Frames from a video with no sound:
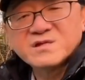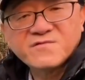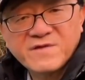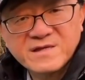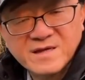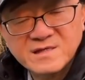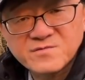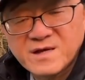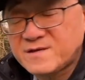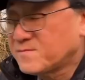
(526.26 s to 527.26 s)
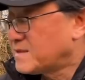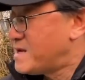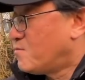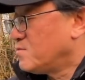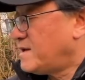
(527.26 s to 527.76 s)
which is fake anyway,
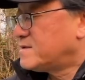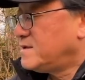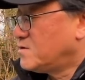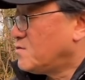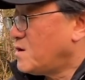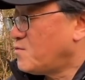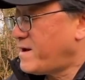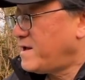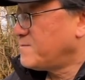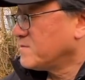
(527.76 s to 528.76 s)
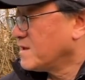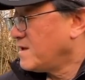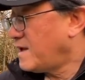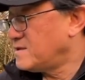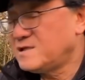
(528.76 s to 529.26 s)
will likely go away
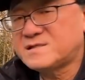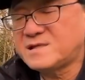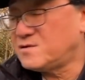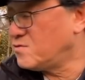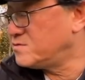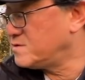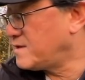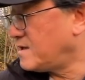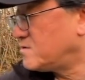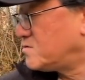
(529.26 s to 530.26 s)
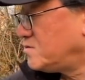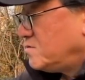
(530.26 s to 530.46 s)
and then instead you're going to get